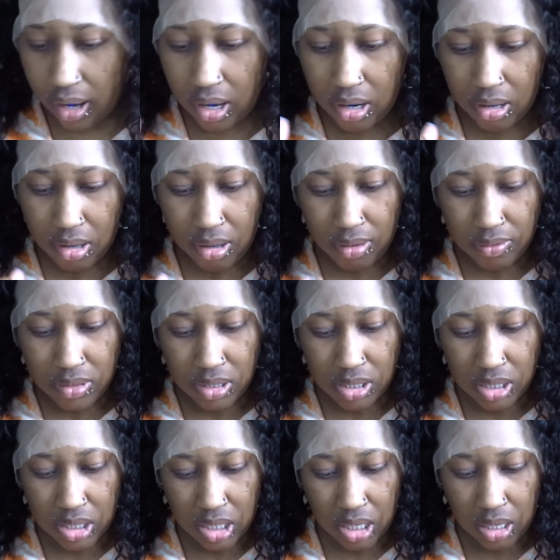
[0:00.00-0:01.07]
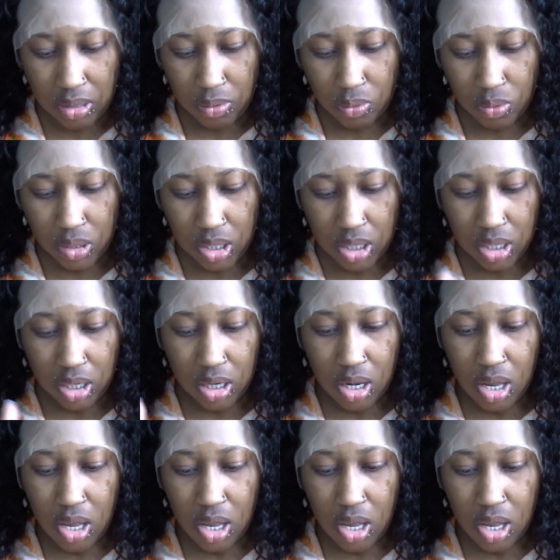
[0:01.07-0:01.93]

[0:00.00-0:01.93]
love to see when